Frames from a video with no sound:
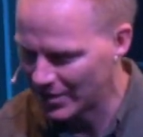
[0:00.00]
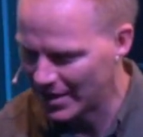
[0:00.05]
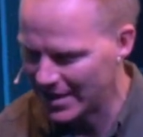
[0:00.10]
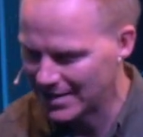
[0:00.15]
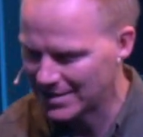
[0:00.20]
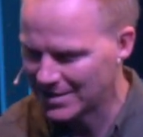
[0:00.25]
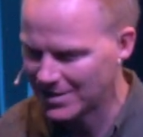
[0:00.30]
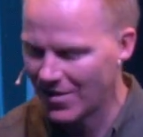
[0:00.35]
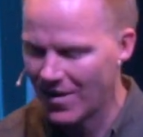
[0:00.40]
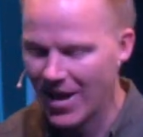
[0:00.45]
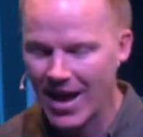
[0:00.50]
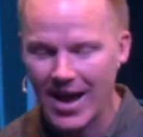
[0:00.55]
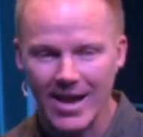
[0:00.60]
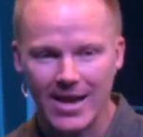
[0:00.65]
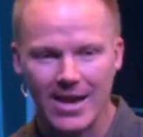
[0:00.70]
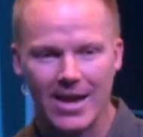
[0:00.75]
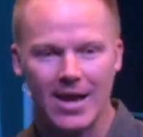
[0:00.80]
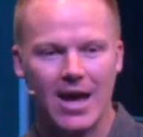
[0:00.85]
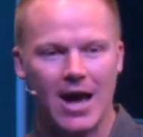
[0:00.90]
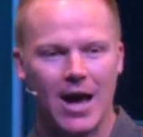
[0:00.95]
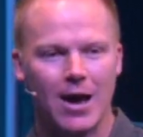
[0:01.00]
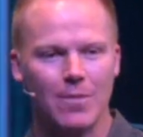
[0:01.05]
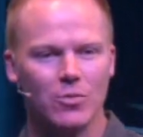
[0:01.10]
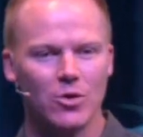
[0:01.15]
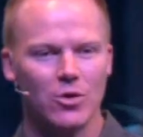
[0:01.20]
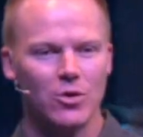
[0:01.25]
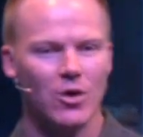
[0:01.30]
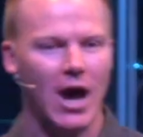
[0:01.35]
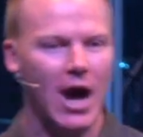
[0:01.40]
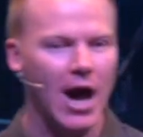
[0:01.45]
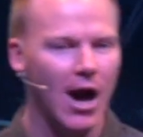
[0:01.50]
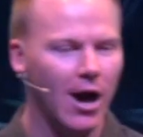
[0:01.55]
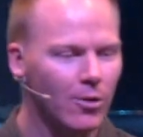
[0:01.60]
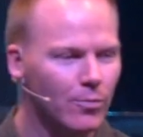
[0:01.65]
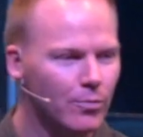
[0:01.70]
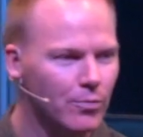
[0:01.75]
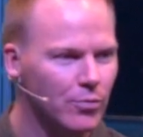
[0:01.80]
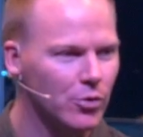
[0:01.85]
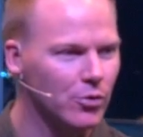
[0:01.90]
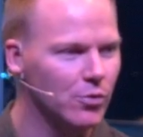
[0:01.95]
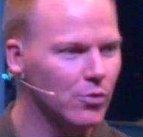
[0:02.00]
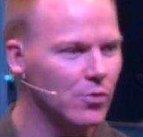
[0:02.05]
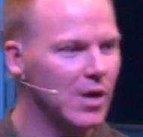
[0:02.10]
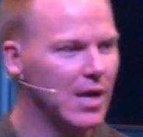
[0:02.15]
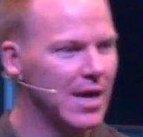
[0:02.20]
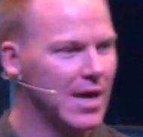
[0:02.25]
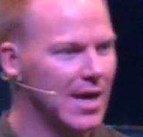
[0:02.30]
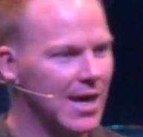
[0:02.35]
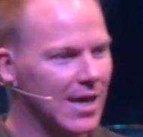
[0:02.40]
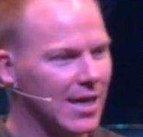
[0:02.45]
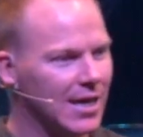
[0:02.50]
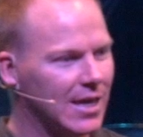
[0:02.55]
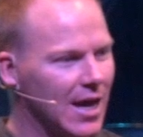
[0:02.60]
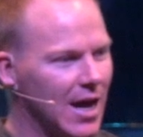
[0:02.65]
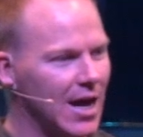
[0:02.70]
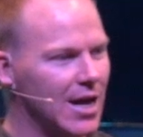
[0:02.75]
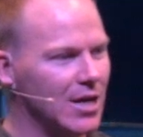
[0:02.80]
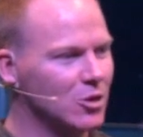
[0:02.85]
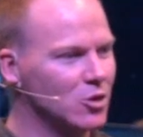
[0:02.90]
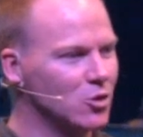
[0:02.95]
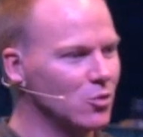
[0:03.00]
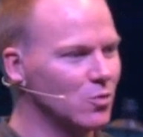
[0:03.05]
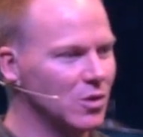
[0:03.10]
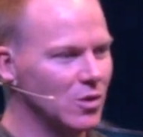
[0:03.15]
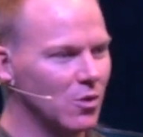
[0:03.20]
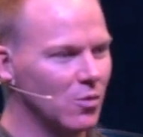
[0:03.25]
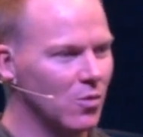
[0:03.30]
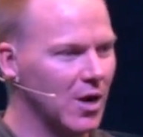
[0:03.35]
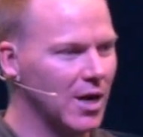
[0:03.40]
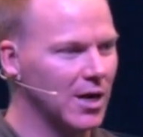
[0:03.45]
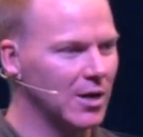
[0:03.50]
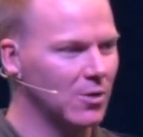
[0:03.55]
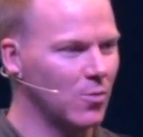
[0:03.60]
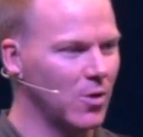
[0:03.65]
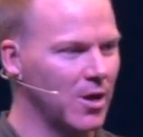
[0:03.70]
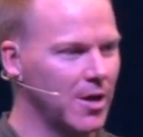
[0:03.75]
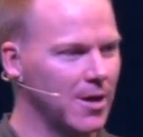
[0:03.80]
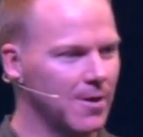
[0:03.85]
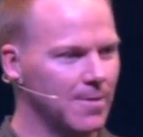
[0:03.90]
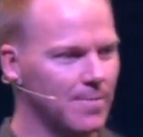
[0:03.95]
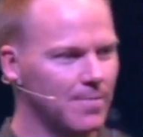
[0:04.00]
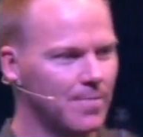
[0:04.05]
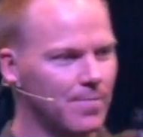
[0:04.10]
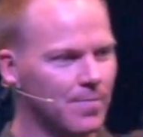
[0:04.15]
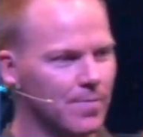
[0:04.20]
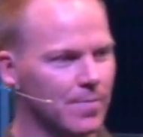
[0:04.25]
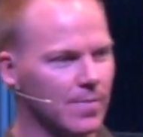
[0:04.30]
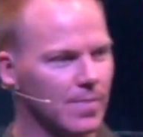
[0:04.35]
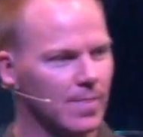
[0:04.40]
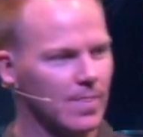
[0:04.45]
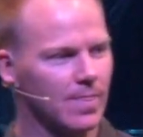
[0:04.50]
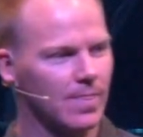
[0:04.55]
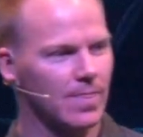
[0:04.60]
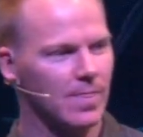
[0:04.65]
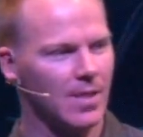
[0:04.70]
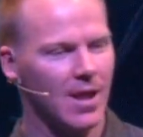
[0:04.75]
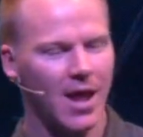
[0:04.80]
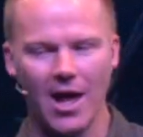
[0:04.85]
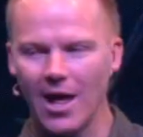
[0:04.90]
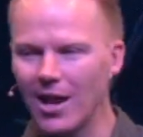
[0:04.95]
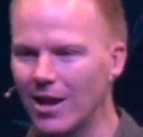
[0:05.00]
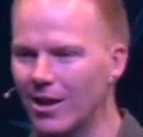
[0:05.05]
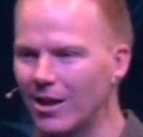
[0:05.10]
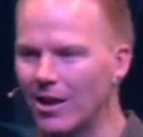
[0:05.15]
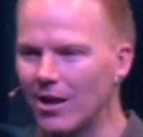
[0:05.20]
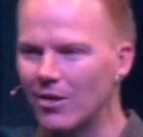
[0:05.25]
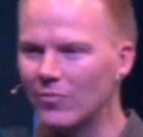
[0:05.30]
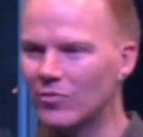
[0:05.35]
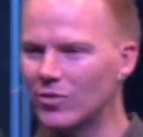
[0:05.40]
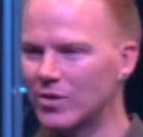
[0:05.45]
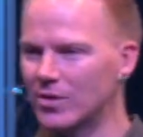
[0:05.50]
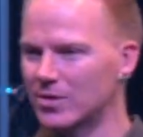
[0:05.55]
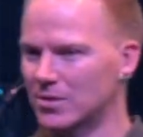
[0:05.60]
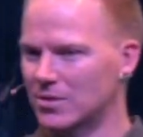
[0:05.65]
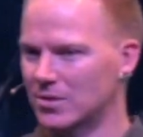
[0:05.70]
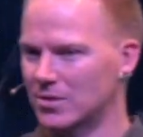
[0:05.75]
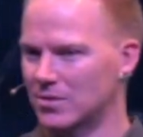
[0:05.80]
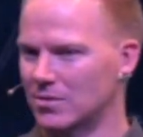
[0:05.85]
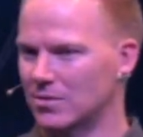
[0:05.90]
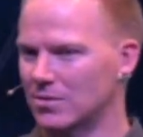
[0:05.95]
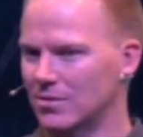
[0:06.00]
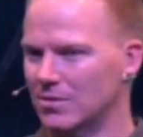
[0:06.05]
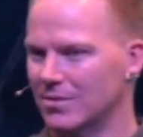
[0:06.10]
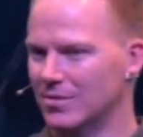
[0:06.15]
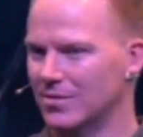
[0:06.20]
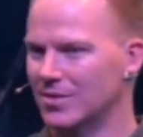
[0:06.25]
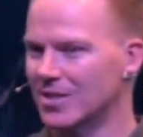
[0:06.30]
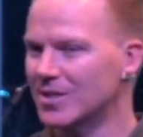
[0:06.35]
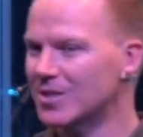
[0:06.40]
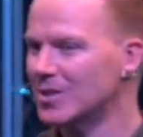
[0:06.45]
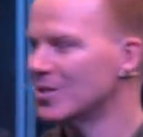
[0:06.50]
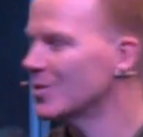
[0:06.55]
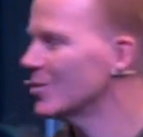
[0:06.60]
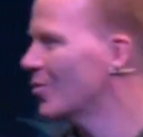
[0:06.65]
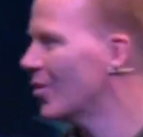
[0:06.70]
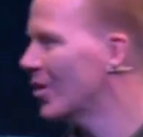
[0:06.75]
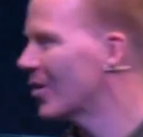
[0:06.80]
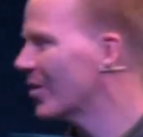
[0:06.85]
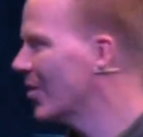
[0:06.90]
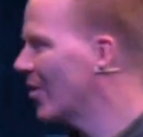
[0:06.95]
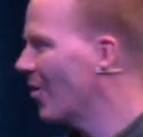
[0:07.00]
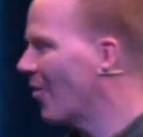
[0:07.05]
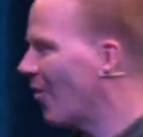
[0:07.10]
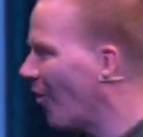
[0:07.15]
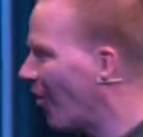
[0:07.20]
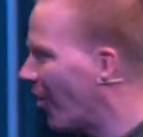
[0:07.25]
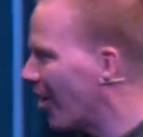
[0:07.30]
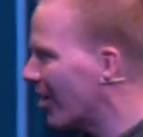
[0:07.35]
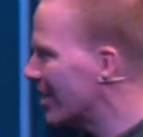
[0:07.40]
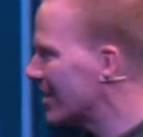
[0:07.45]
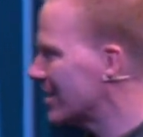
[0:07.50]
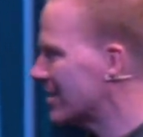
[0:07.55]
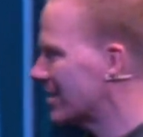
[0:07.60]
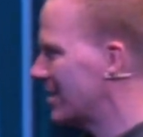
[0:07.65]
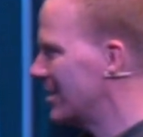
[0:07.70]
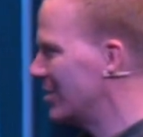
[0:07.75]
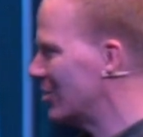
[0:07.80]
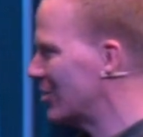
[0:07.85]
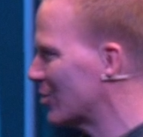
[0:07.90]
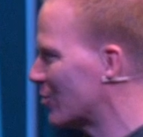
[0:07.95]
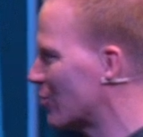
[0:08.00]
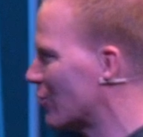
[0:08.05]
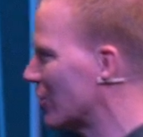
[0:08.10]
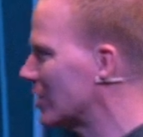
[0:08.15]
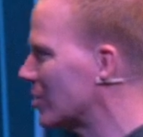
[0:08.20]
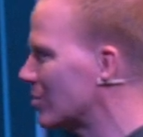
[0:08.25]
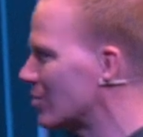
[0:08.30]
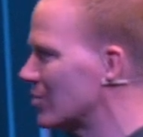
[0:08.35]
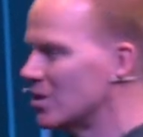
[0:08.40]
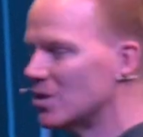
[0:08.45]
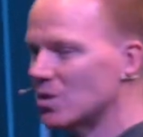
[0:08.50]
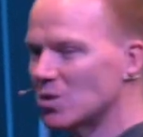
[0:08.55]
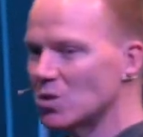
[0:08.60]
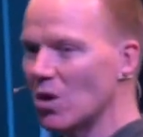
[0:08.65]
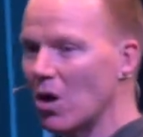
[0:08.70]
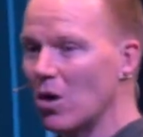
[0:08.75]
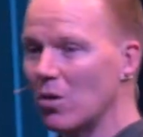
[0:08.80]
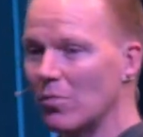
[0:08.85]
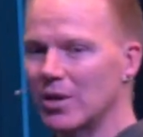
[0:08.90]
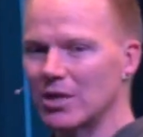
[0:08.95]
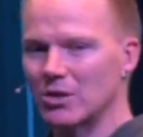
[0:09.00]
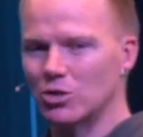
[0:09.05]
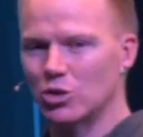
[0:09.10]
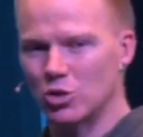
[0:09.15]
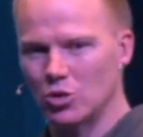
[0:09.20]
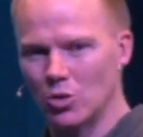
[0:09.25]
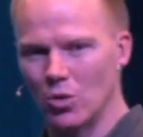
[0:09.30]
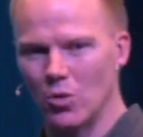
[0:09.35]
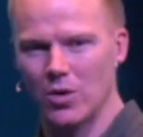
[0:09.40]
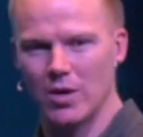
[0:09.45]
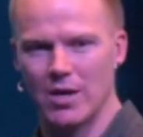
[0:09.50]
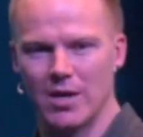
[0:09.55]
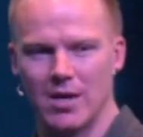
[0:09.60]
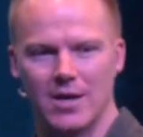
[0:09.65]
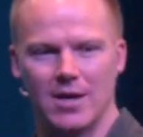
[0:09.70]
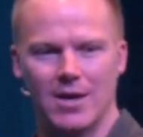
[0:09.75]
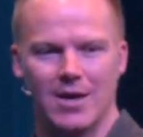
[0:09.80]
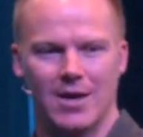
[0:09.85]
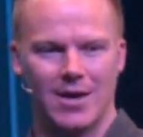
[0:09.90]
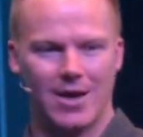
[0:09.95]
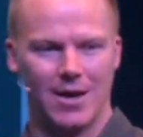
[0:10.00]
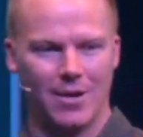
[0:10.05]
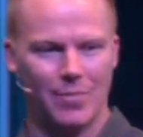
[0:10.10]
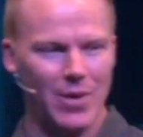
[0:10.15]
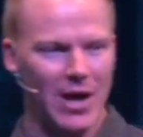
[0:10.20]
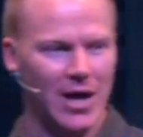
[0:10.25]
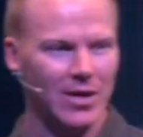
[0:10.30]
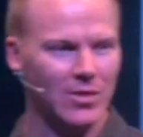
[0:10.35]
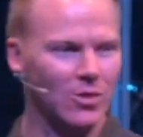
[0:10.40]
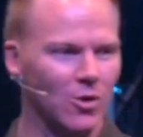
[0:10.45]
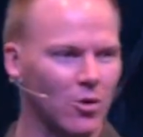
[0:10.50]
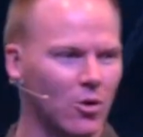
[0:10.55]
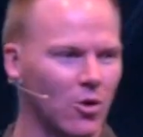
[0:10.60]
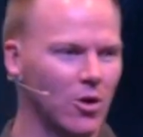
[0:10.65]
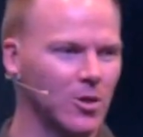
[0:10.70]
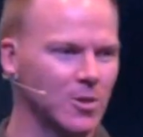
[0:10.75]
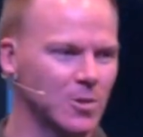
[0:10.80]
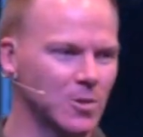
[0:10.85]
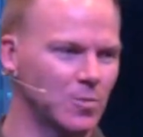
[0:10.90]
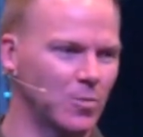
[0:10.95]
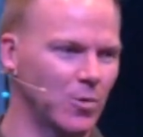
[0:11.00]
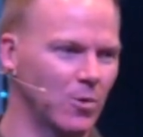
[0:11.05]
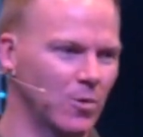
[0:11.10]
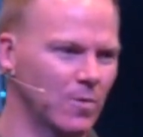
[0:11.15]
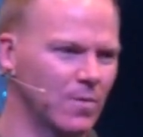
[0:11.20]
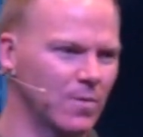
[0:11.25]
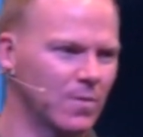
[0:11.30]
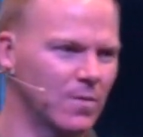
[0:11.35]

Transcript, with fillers: that. So, hey, I'm going to help you and guide you in the right way. I love this. This is what honestly just brings me so much joy about the gospel.